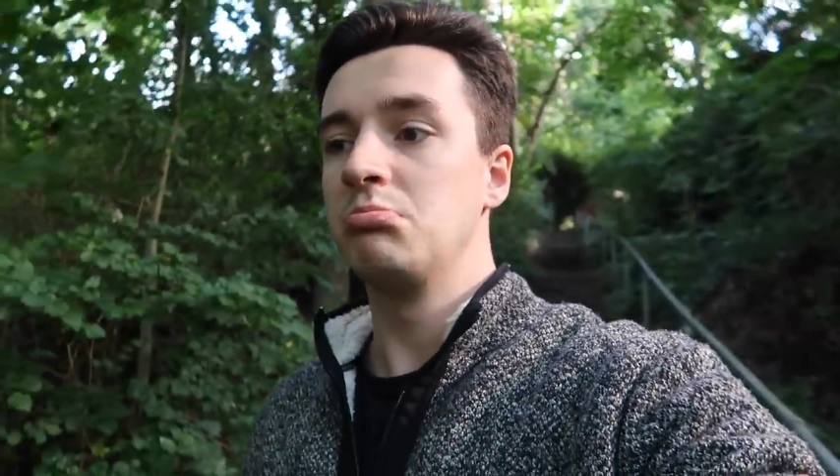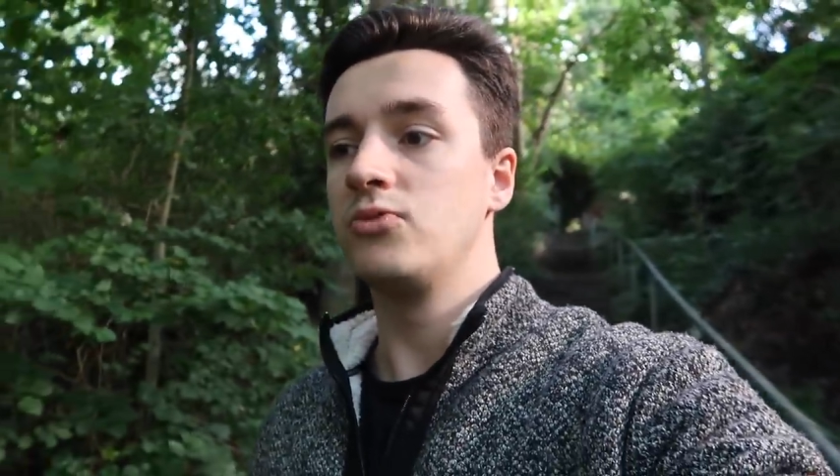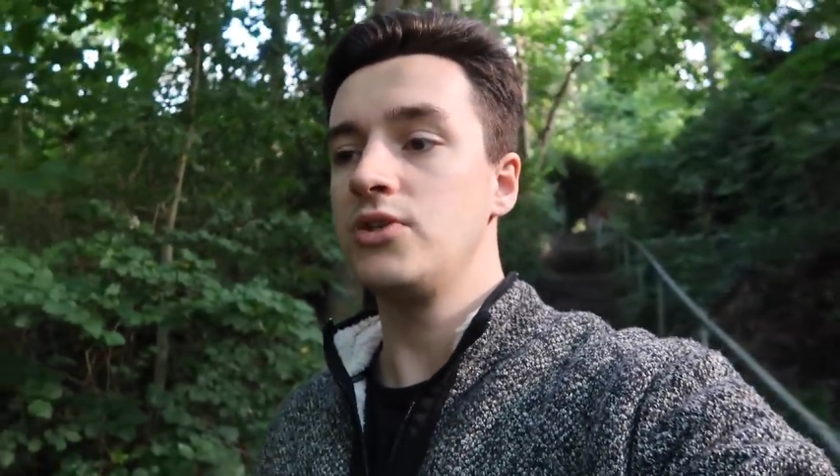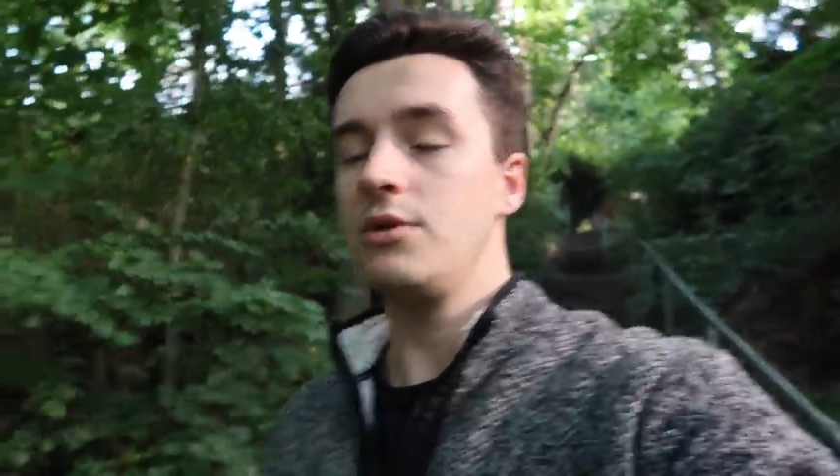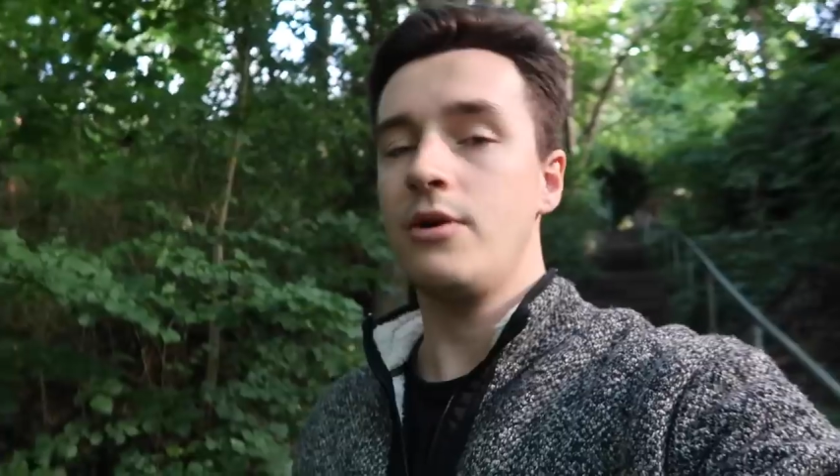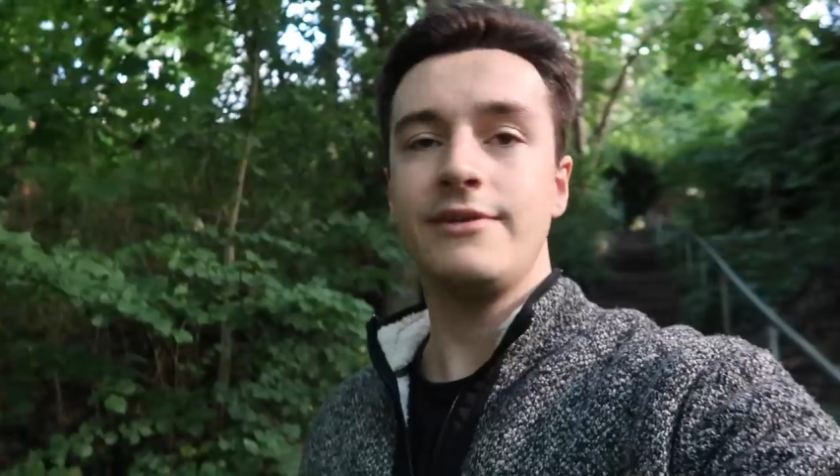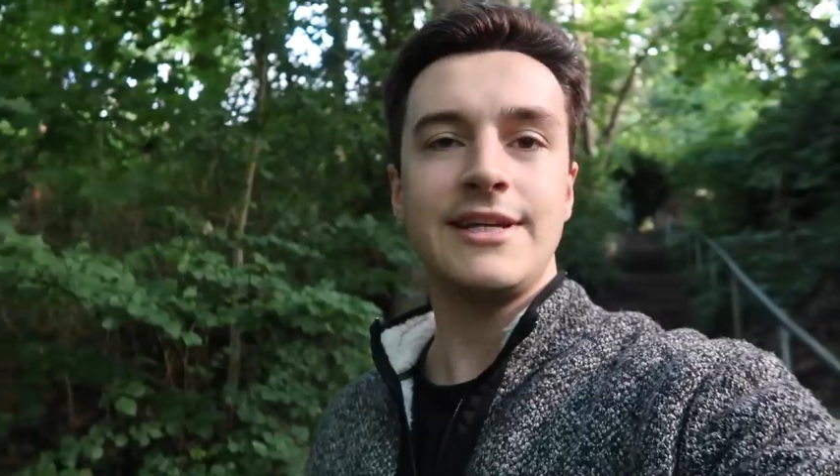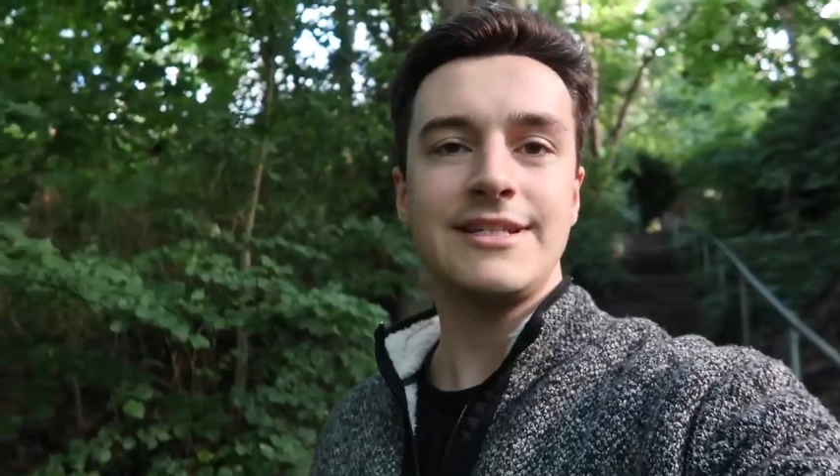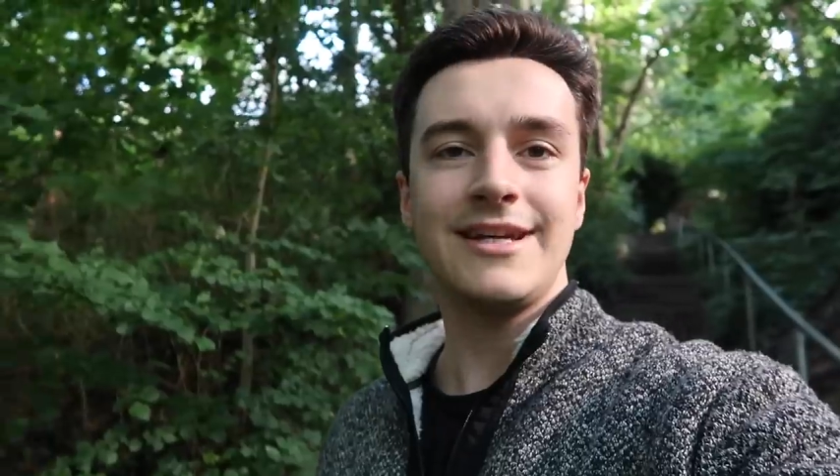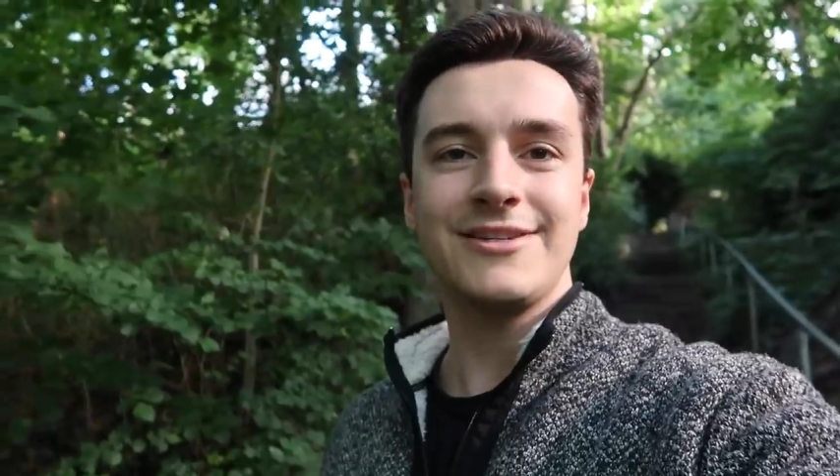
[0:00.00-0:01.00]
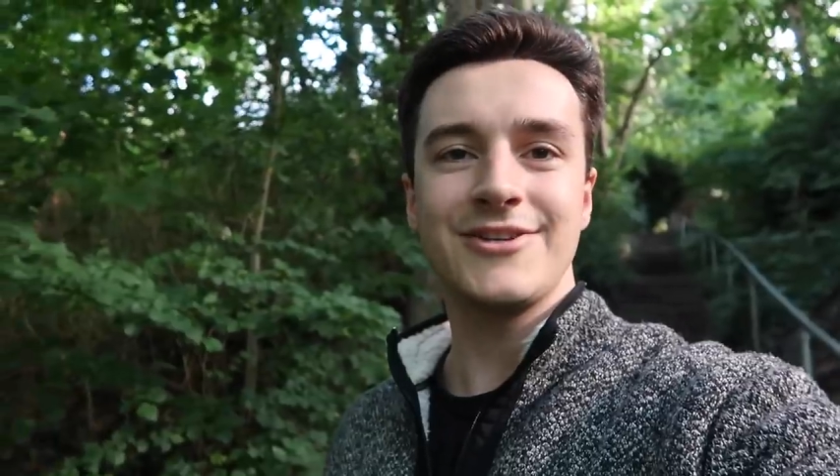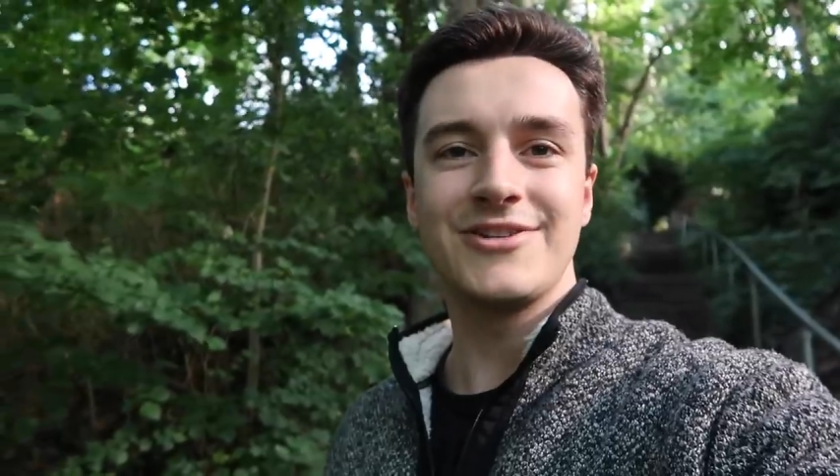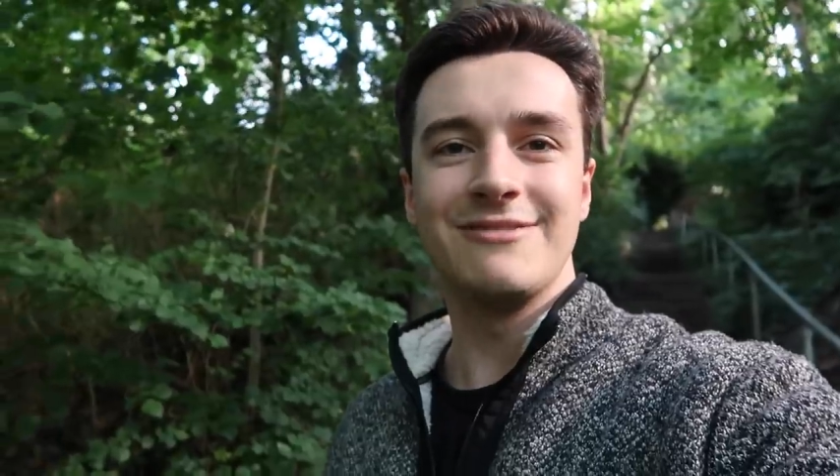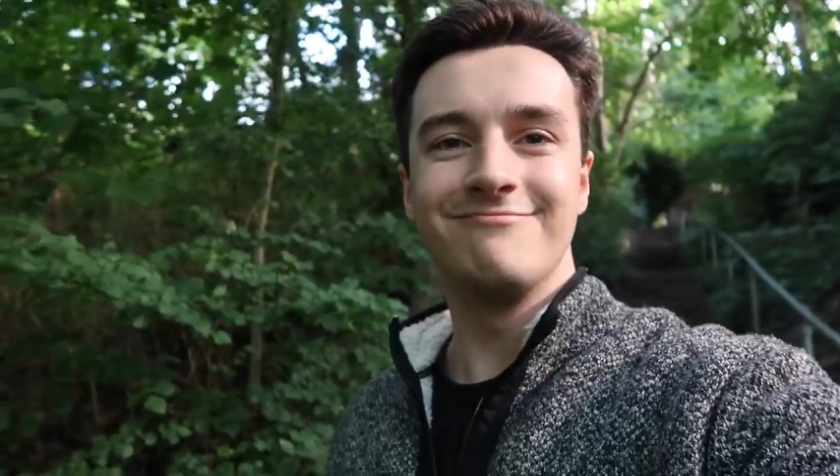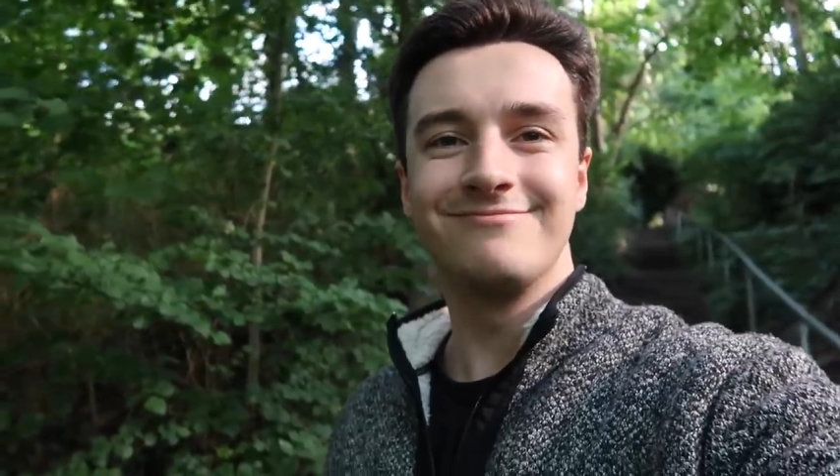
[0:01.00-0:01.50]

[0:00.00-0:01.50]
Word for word: We'll see where the day takes us.